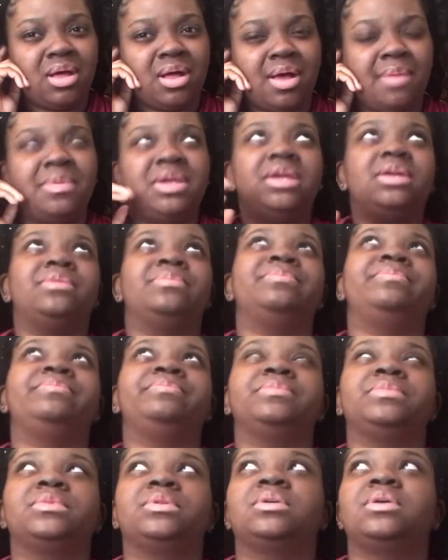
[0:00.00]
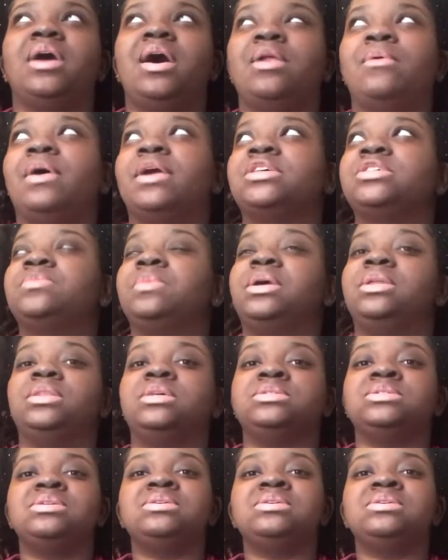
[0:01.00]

I mean, how do I explain this?